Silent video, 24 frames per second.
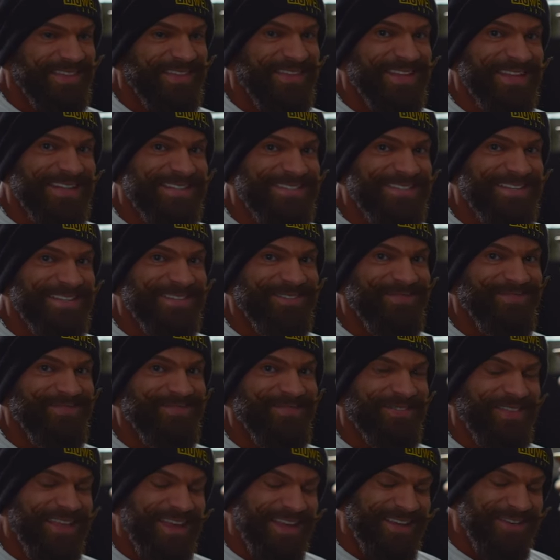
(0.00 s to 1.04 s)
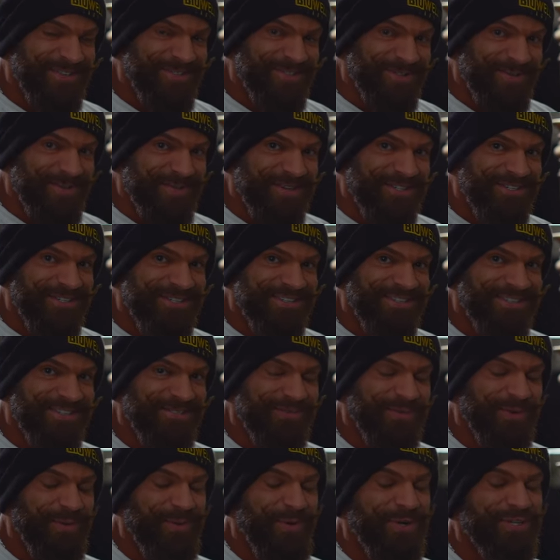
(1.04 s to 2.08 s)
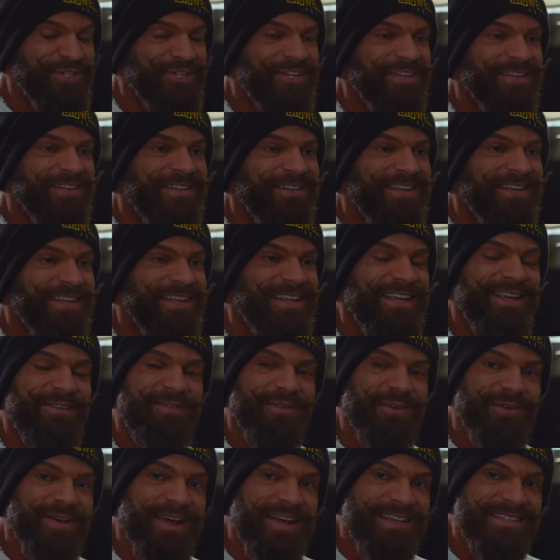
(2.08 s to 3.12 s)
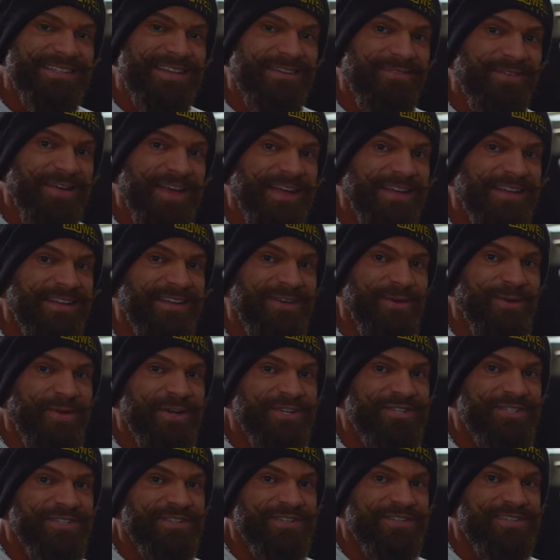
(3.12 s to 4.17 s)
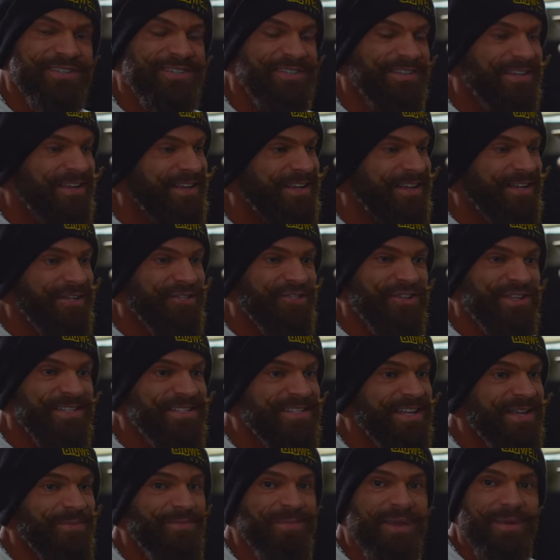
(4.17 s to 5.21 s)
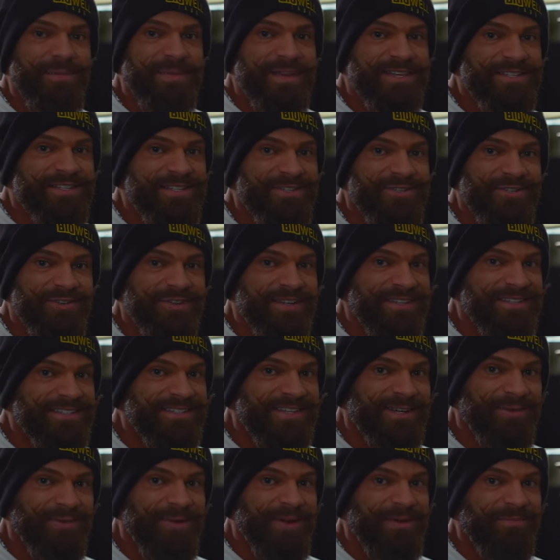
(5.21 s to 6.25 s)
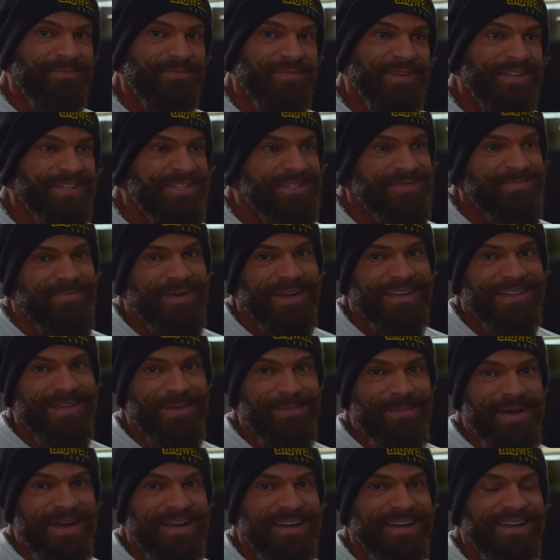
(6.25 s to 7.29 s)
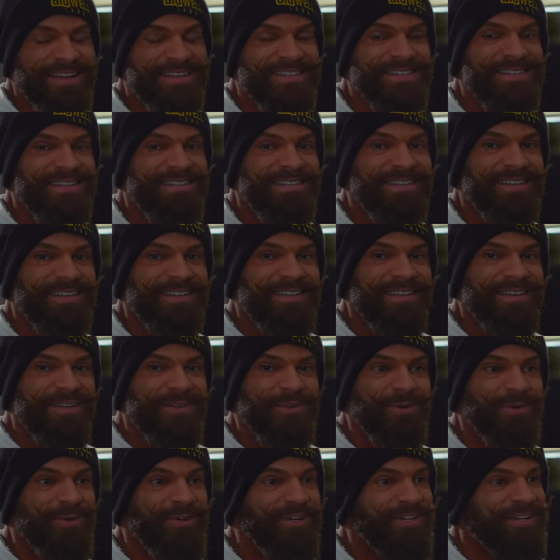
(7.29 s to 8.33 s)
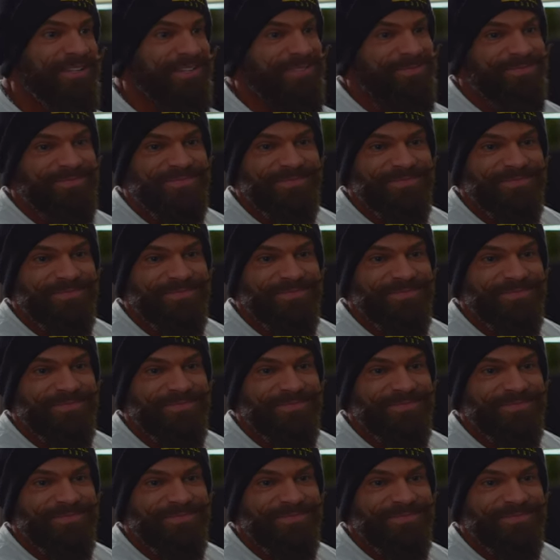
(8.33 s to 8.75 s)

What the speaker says: That's it. Thank you so much for watching. If you guys have any questions, just send me a message on Instagram. It's Mike the Badass. Or